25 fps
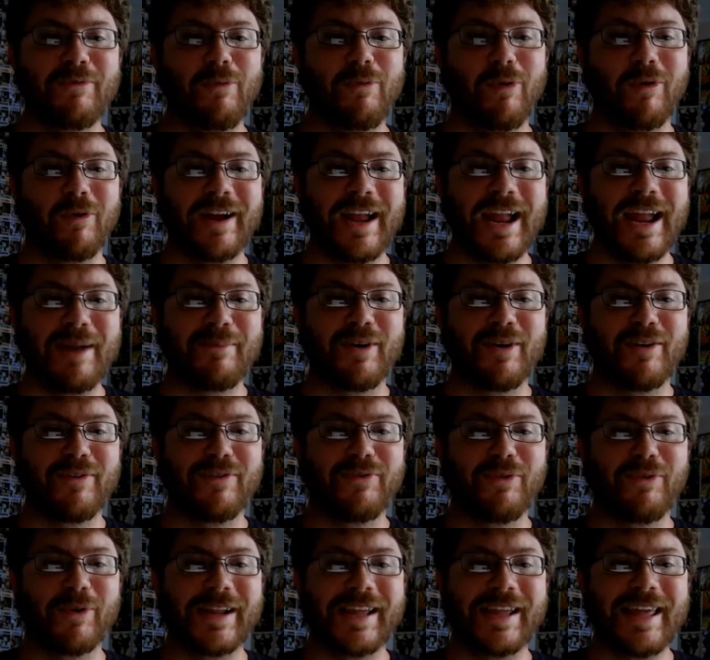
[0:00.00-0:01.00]
Warhammer
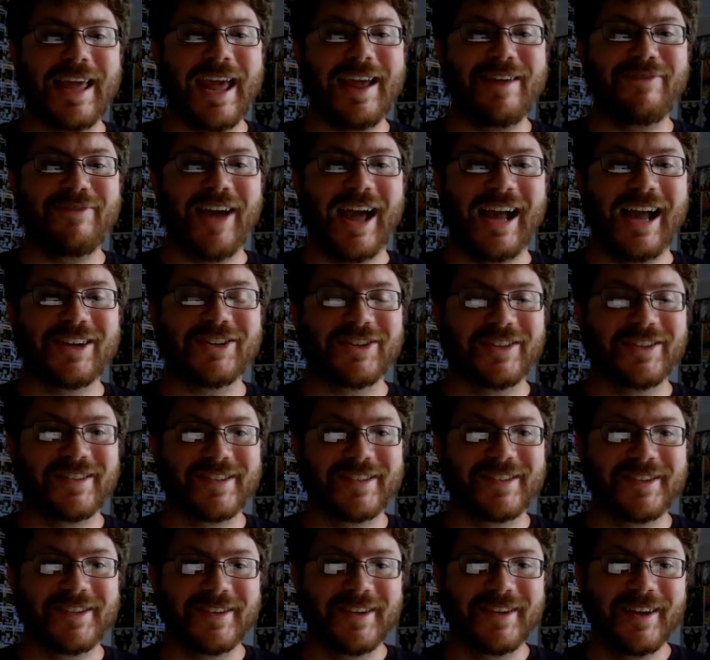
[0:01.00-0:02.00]
40k
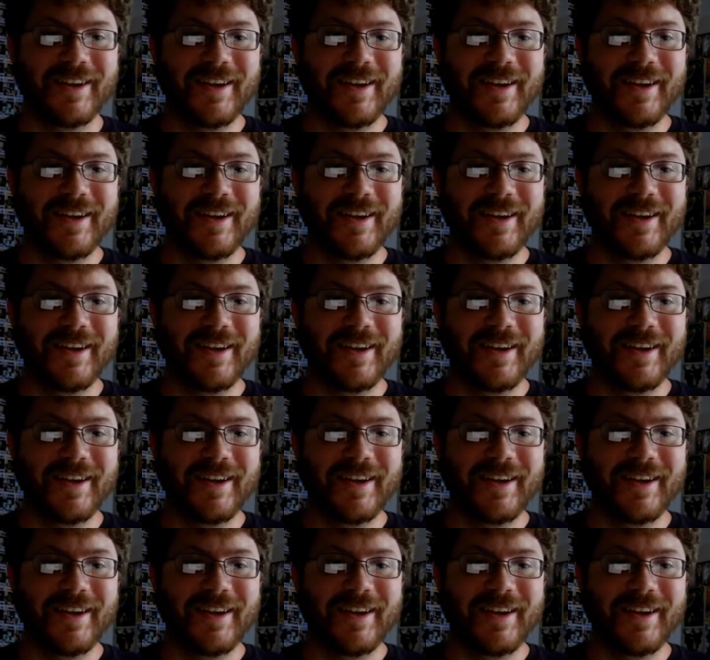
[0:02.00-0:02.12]
factions.